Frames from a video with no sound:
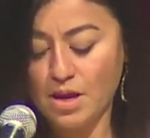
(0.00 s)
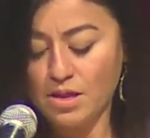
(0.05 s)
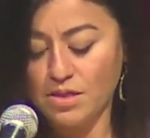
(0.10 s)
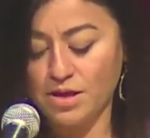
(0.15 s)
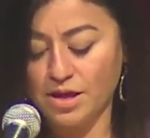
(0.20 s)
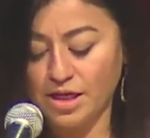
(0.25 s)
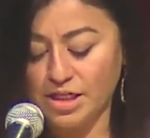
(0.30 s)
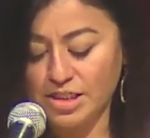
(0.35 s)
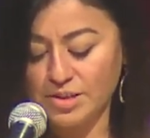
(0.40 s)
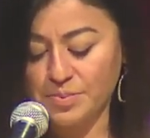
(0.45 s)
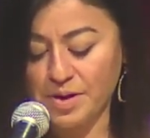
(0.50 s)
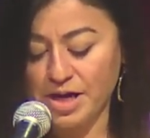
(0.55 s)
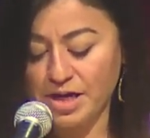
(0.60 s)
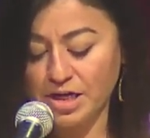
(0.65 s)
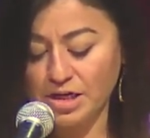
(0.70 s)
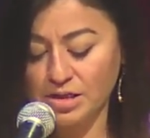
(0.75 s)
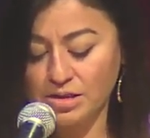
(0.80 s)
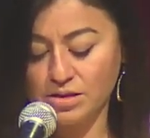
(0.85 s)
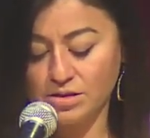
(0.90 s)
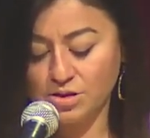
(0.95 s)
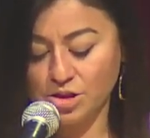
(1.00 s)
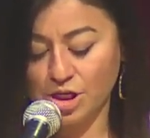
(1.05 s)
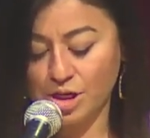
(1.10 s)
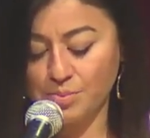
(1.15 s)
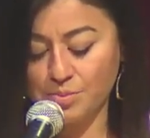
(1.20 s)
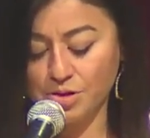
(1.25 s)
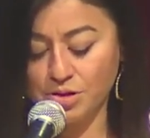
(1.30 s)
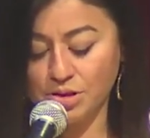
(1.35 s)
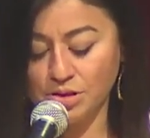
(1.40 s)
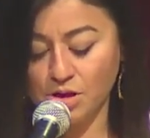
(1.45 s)
The Hispanic
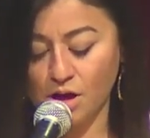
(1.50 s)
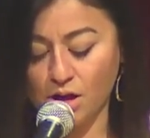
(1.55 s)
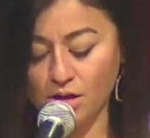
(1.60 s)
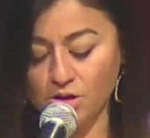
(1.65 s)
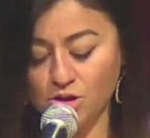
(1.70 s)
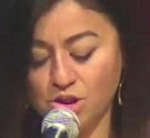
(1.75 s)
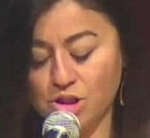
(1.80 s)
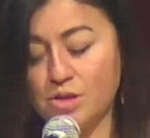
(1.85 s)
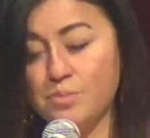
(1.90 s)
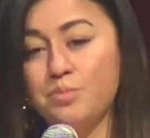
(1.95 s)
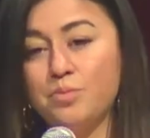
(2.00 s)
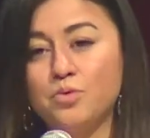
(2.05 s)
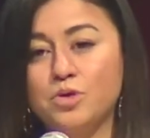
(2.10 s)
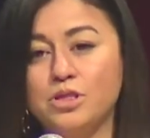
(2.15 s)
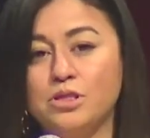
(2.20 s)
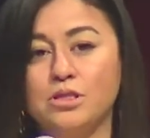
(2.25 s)
Chamber scholarship was